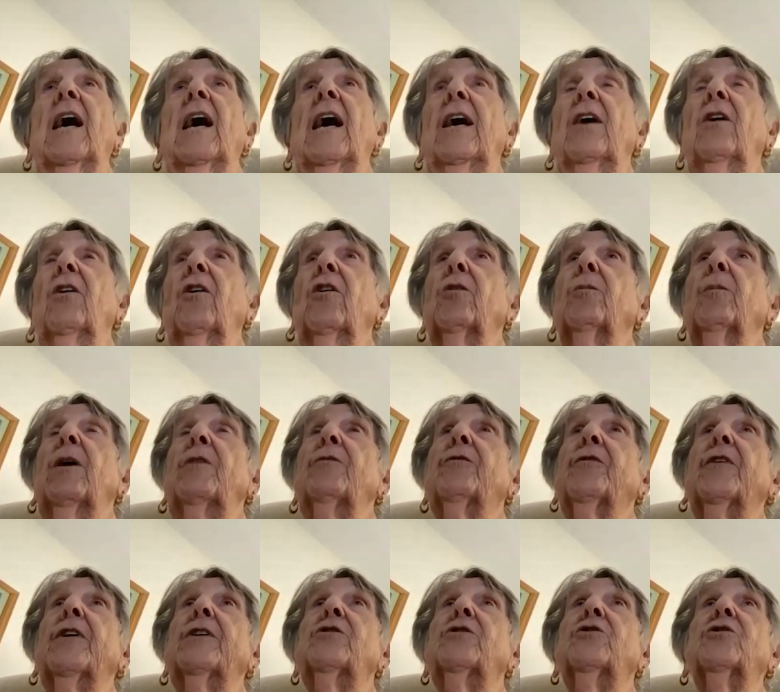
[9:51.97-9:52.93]
I go to my
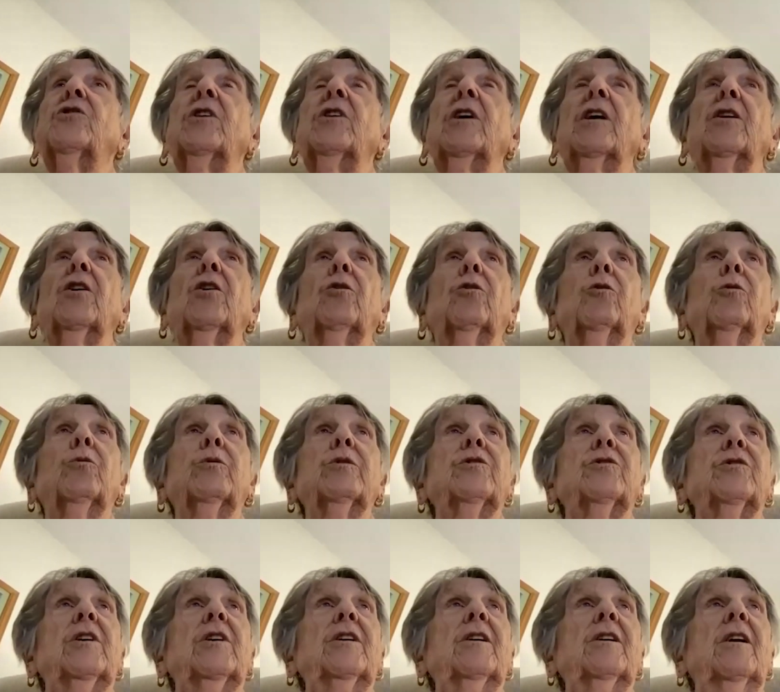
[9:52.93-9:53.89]
friend Sheila, who
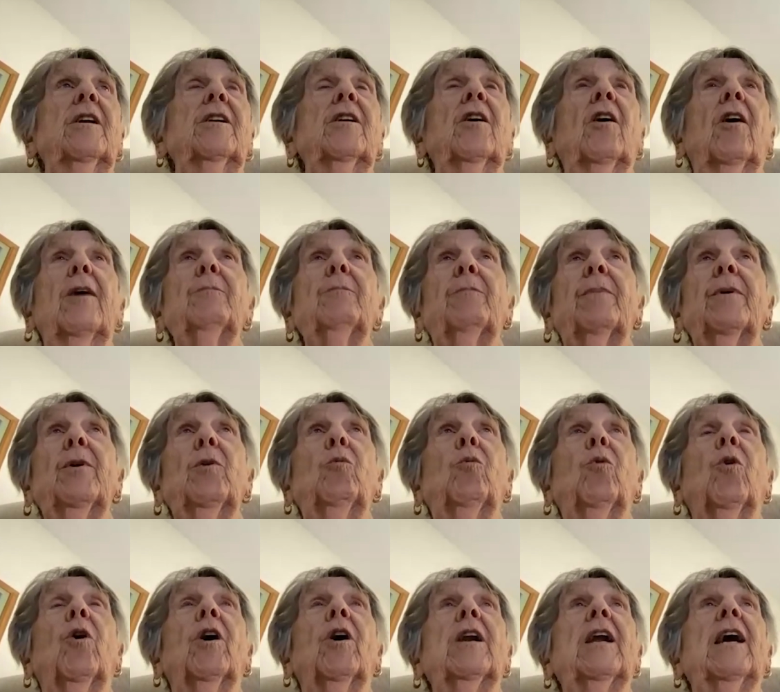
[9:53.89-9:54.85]
was in
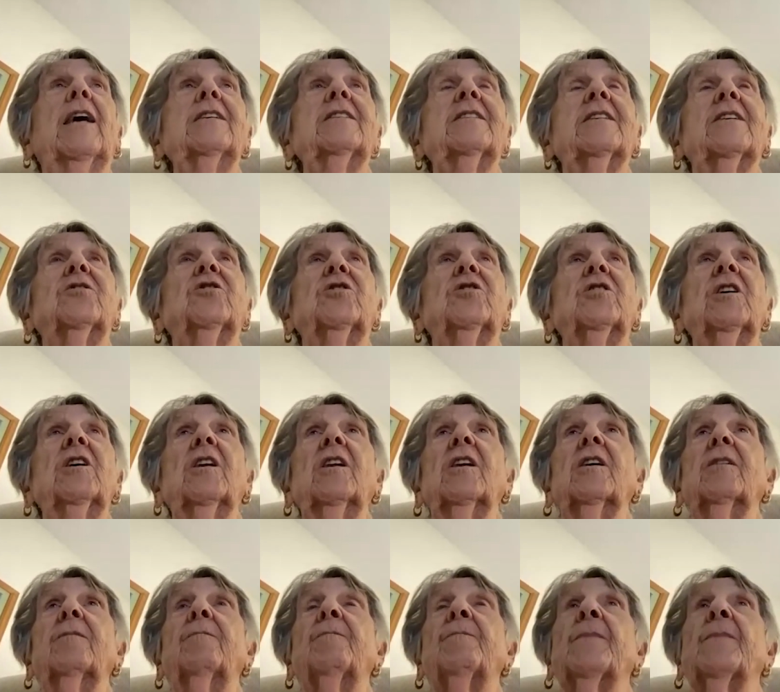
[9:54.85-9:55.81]
9B1. I said,
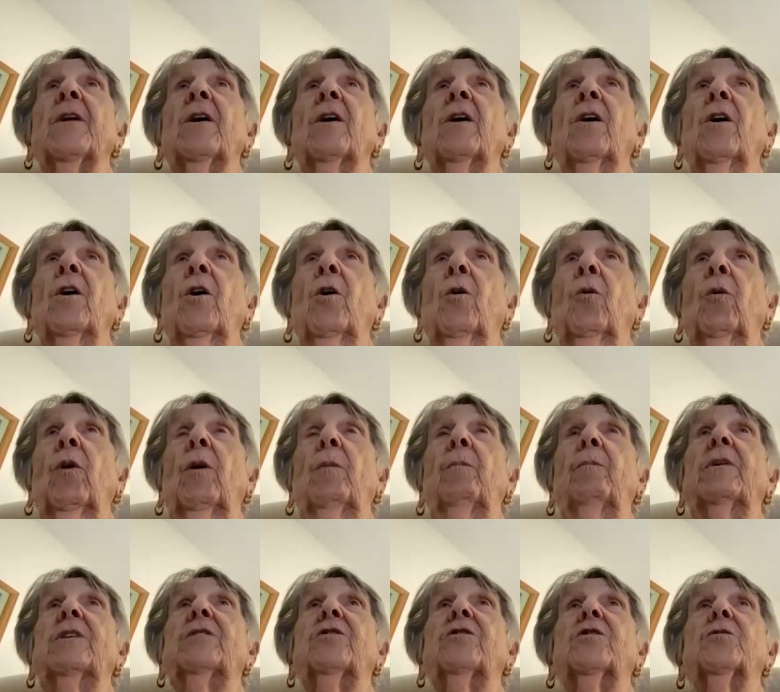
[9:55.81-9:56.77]
Sheila,
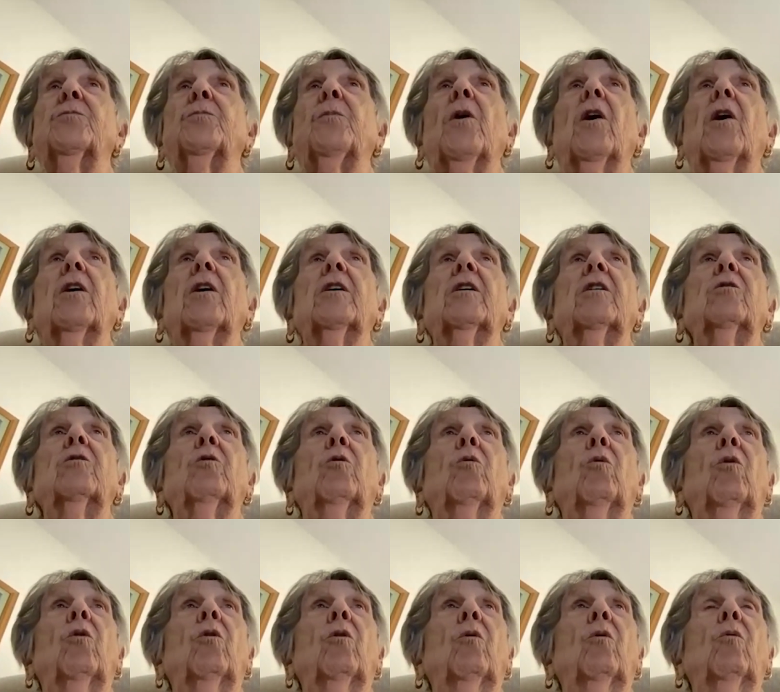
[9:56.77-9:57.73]
when Mrs. Parker
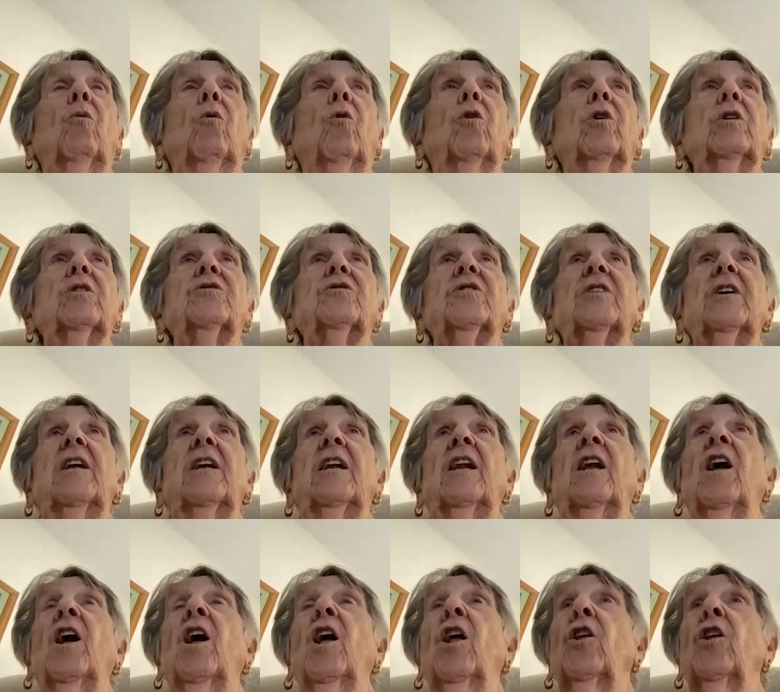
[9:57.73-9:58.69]
Walks in,
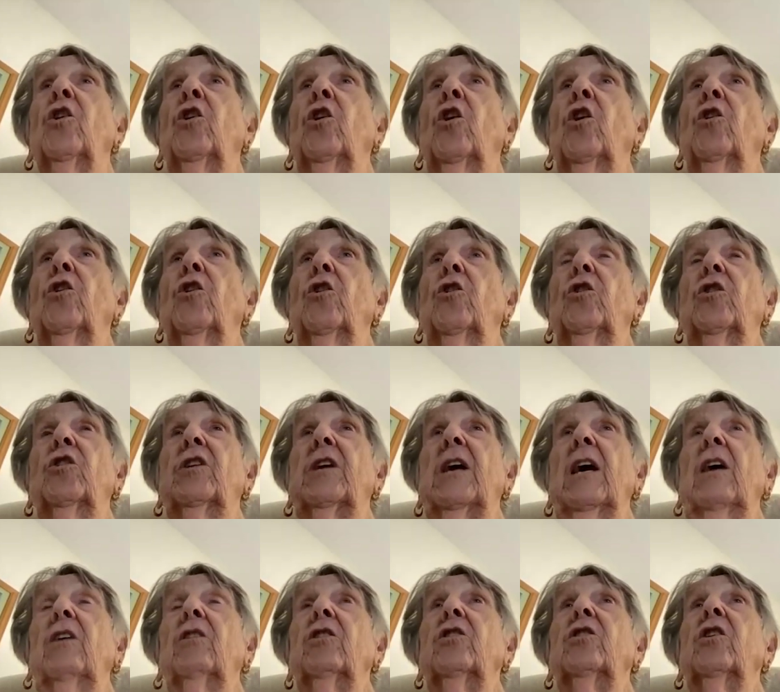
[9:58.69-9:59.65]

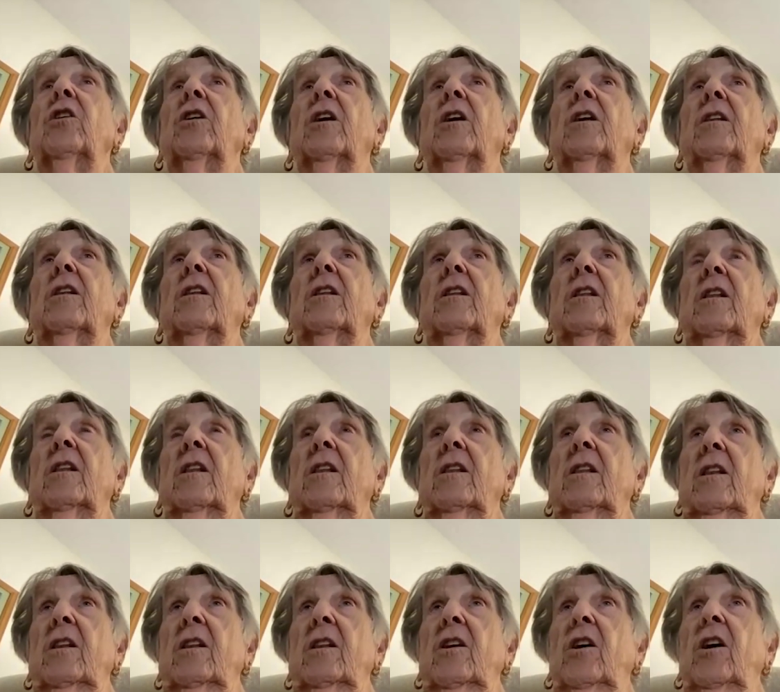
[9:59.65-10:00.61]
tell your,
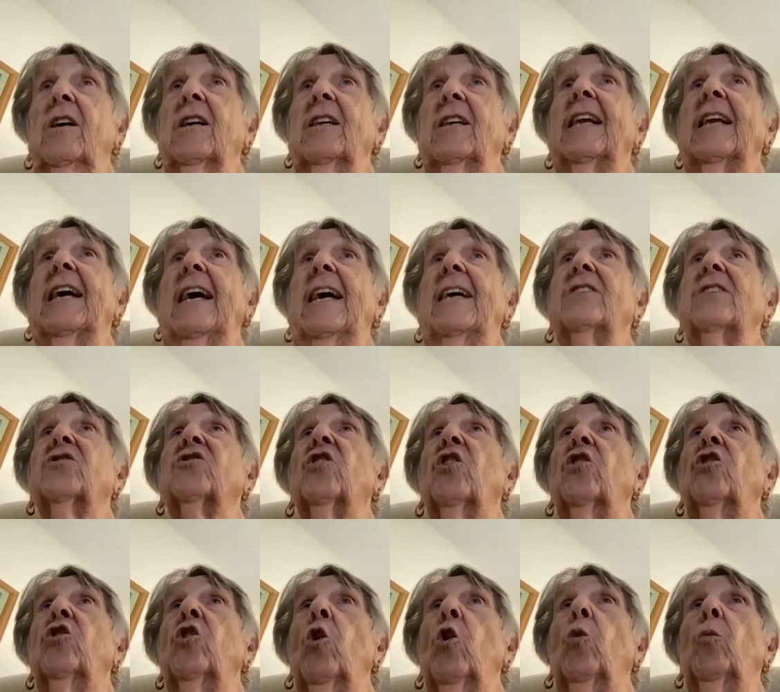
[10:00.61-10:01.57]
your class,
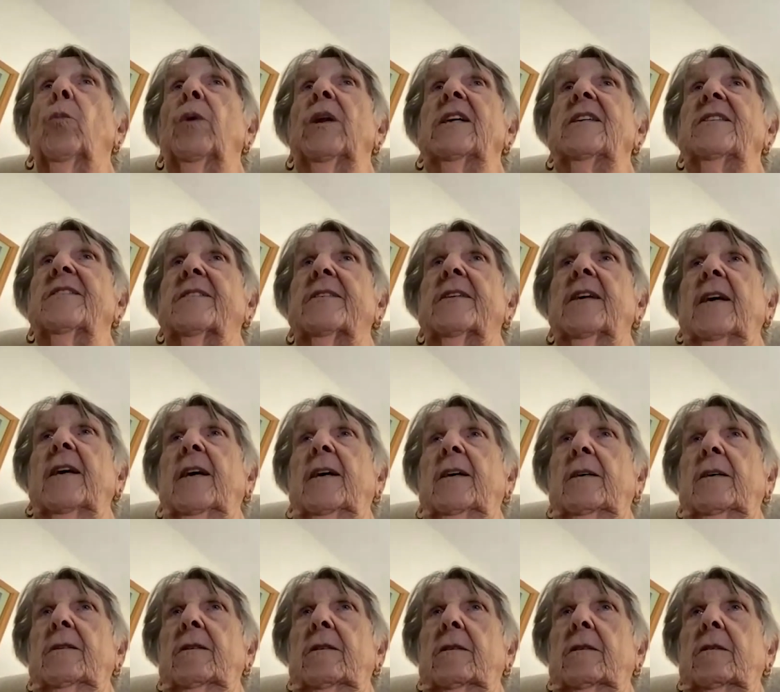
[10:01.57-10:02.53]
nobody
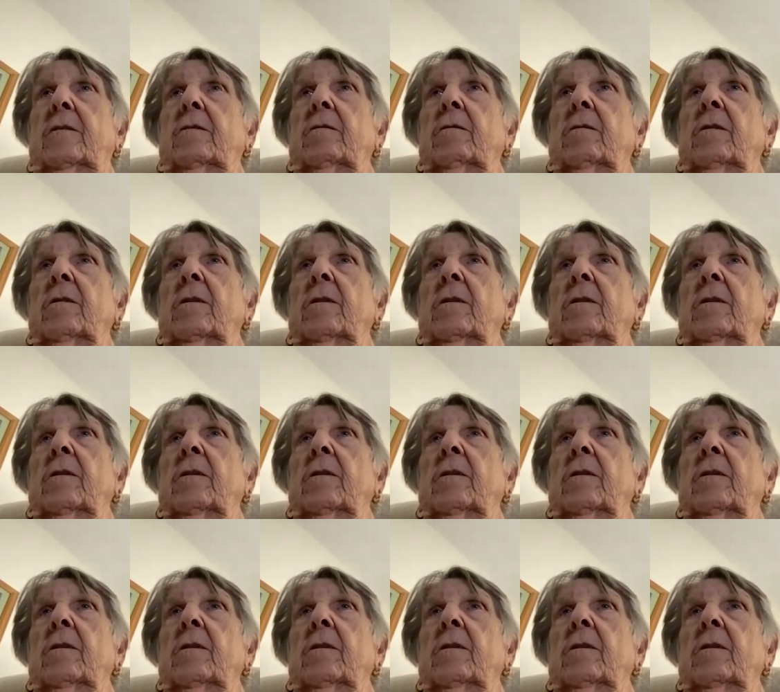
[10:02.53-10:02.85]
sings.